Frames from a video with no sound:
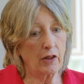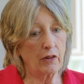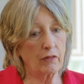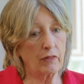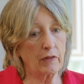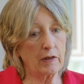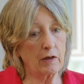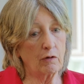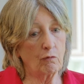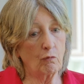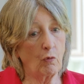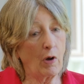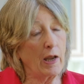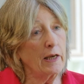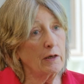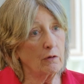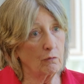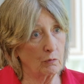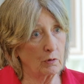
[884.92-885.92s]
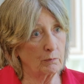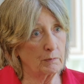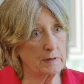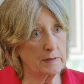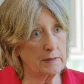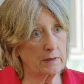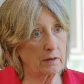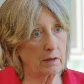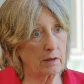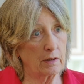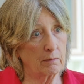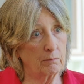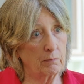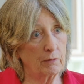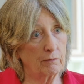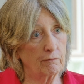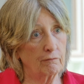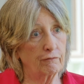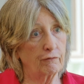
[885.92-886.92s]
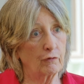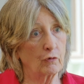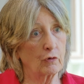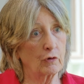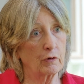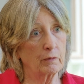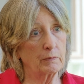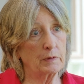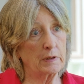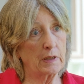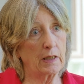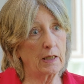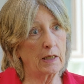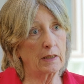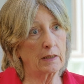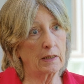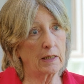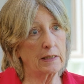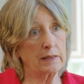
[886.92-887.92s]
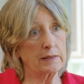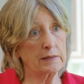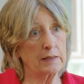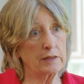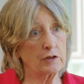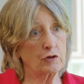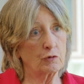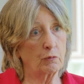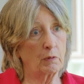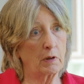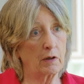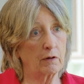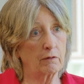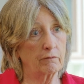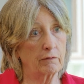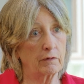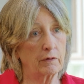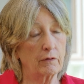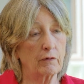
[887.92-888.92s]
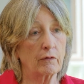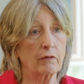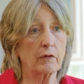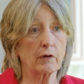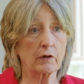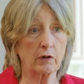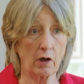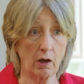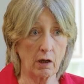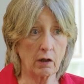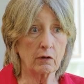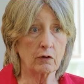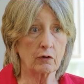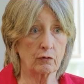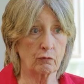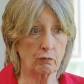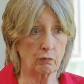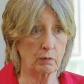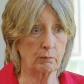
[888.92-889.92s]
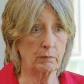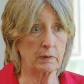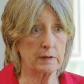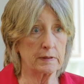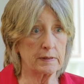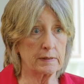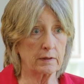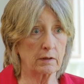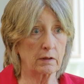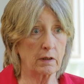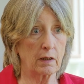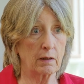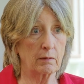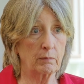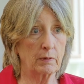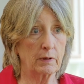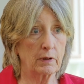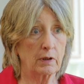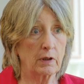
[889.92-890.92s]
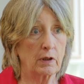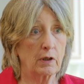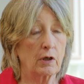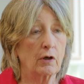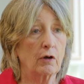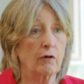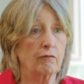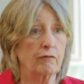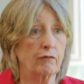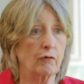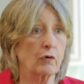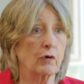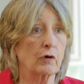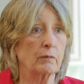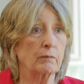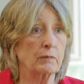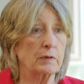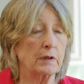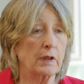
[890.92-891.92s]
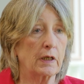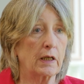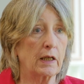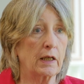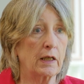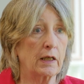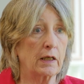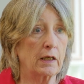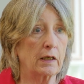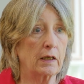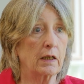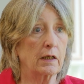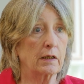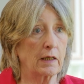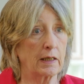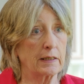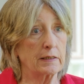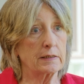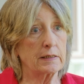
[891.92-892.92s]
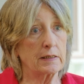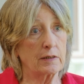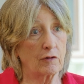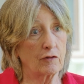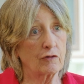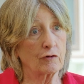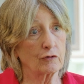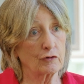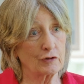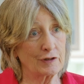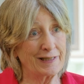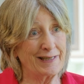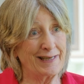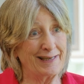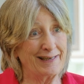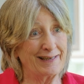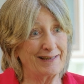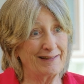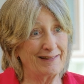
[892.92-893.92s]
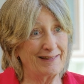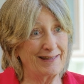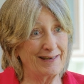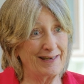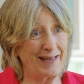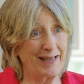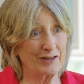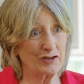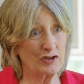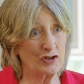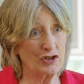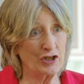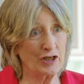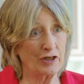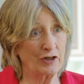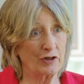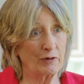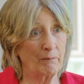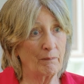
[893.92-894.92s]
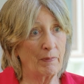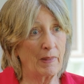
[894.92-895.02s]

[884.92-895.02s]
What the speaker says: the white women's club formed in 1912. The colored women's club formed in 1913, the next year.